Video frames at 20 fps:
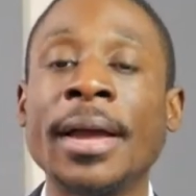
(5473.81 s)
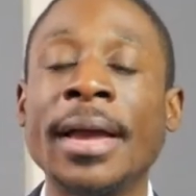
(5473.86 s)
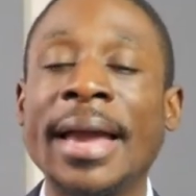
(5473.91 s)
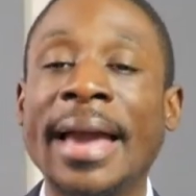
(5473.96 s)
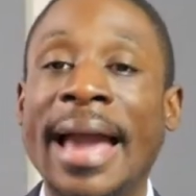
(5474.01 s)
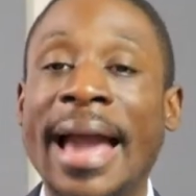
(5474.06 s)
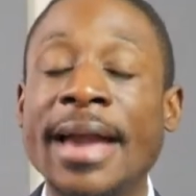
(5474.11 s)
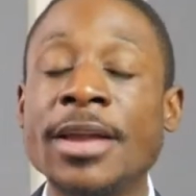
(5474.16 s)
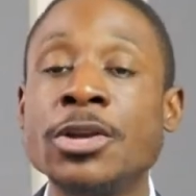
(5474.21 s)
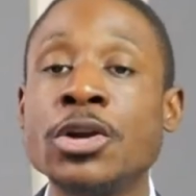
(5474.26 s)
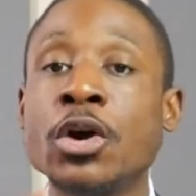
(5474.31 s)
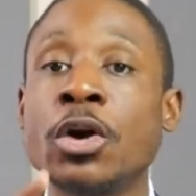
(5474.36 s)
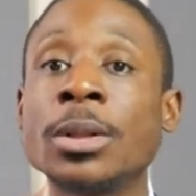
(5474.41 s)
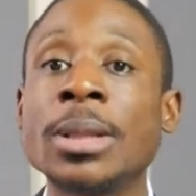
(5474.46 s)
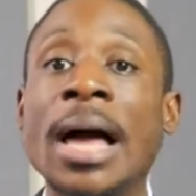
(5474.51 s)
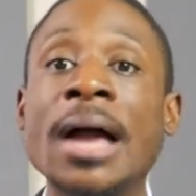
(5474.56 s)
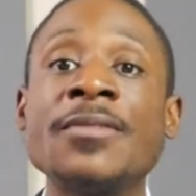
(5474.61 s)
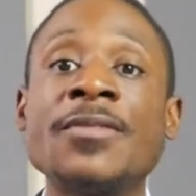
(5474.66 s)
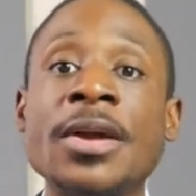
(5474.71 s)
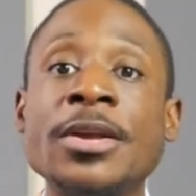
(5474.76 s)
And your
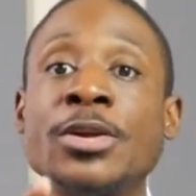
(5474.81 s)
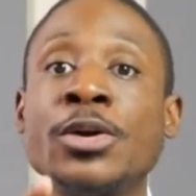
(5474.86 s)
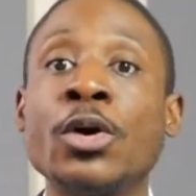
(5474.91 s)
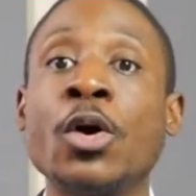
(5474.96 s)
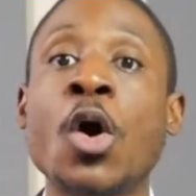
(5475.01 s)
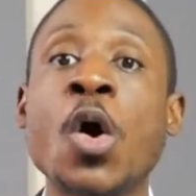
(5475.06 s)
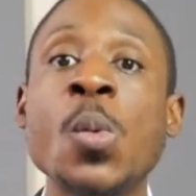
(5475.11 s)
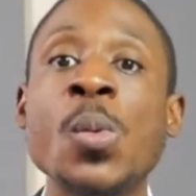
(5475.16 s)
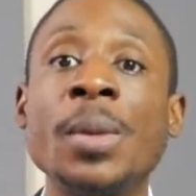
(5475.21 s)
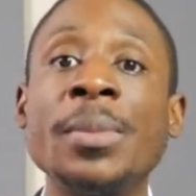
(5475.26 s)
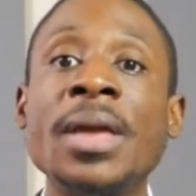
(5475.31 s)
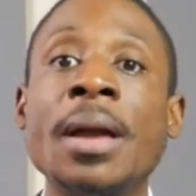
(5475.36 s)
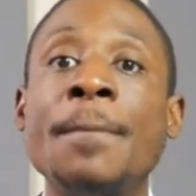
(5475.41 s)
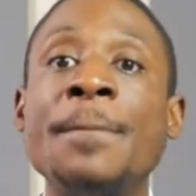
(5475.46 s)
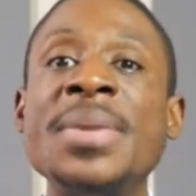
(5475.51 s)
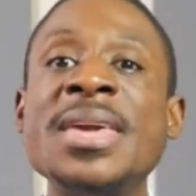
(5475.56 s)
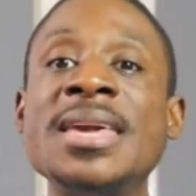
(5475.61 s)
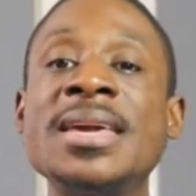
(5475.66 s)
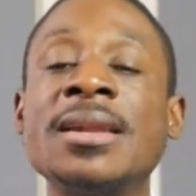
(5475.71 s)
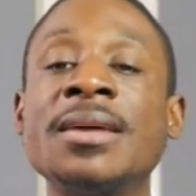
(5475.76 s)
life and your home will be a
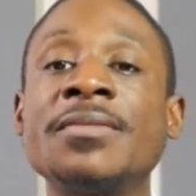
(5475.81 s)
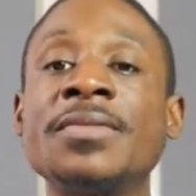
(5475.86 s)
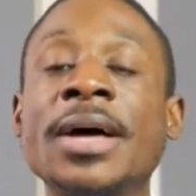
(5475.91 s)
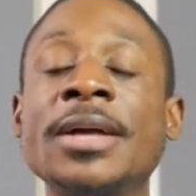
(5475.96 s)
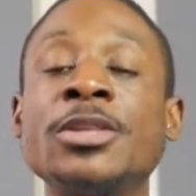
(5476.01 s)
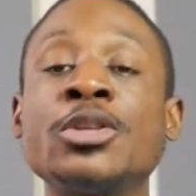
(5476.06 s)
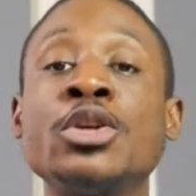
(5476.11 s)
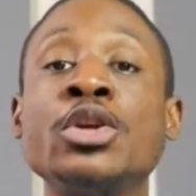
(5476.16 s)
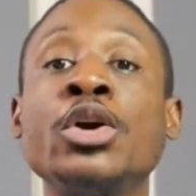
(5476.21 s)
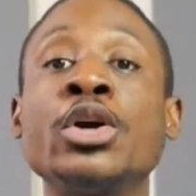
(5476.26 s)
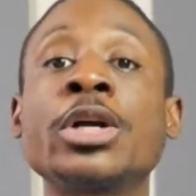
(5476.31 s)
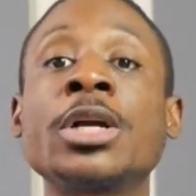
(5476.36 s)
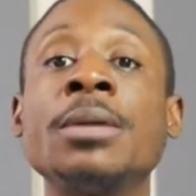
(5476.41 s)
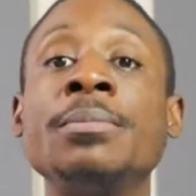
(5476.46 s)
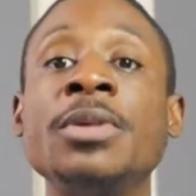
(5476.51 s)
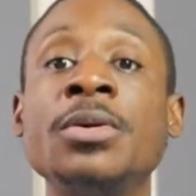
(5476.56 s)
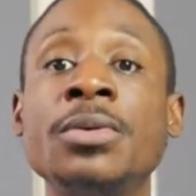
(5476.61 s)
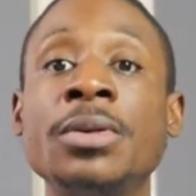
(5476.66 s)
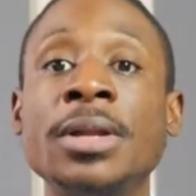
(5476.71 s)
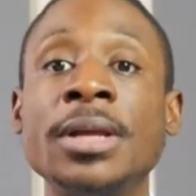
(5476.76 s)
beacon of light to your
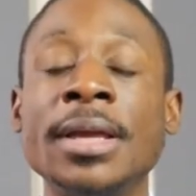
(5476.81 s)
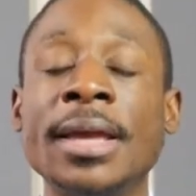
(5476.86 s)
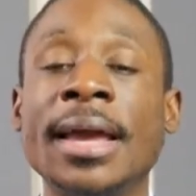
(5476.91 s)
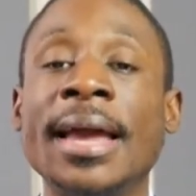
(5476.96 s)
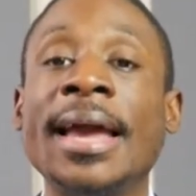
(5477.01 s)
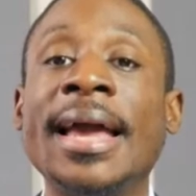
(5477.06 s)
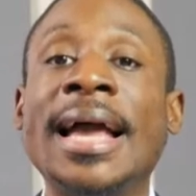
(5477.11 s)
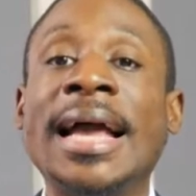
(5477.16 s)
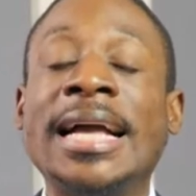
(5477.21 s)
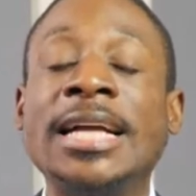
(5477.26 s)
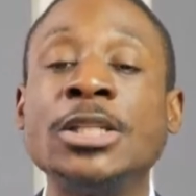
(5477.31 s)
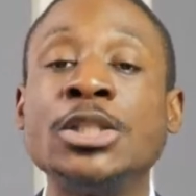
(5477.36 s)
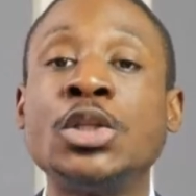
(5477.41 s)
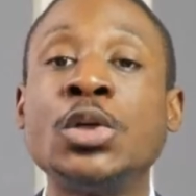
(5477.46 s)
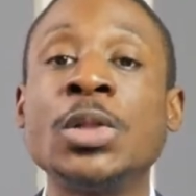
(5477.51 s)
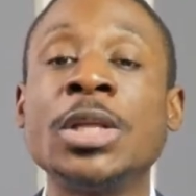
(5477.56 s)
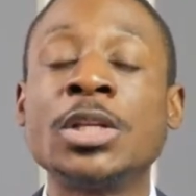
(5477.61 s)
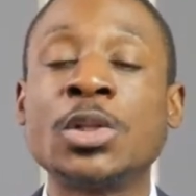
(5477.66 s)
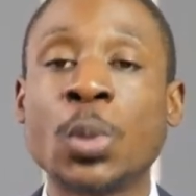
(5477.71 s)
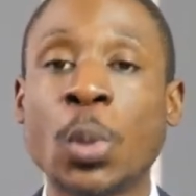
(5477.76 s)
community and to
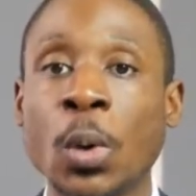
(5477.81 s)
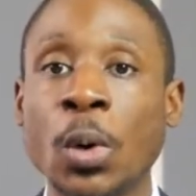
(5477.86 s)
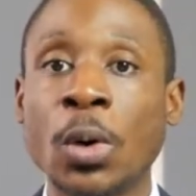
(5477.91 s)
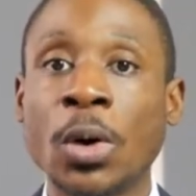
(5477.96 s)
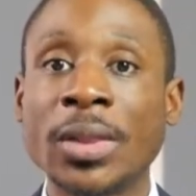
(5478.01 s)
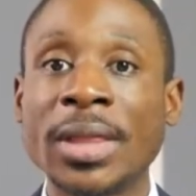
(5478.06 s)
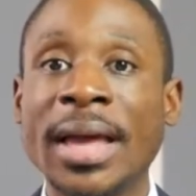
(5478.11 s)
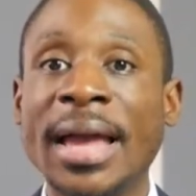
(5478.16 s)
this world.